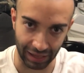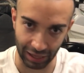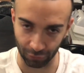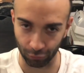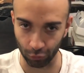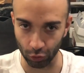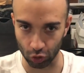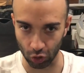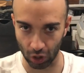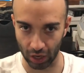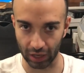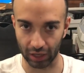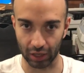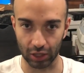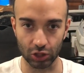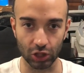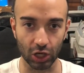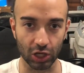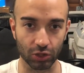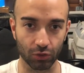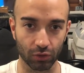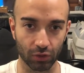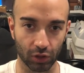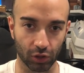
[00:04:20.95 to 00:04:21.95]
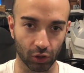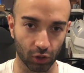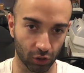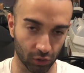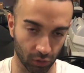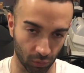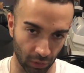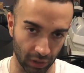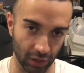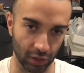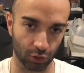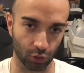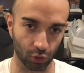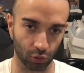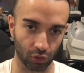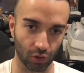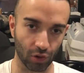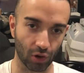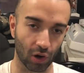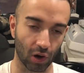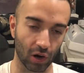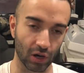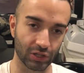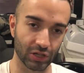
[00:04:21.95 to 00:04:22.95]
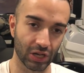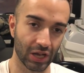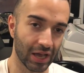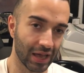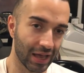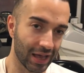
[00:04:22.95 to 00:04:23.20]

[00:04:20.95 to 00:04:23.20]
if you draw in conjunction with the 20 to 13 cards.